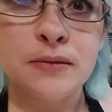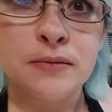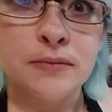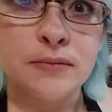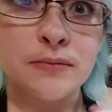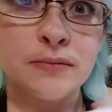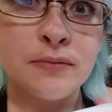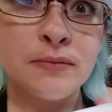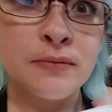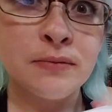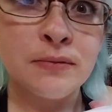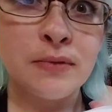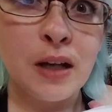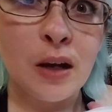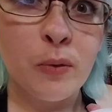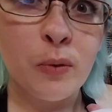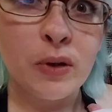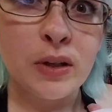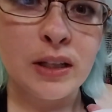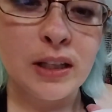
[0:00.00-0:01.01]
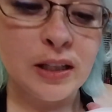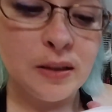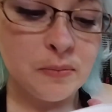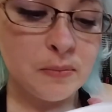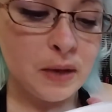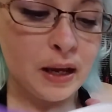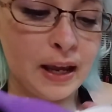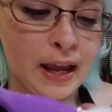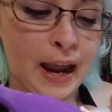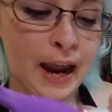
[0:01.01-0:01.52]
I want to eat
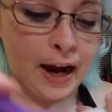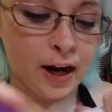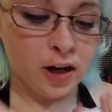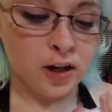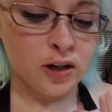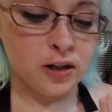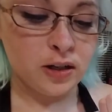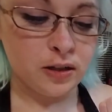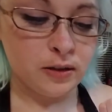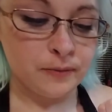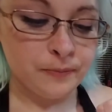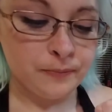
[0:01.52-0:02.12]
my hair.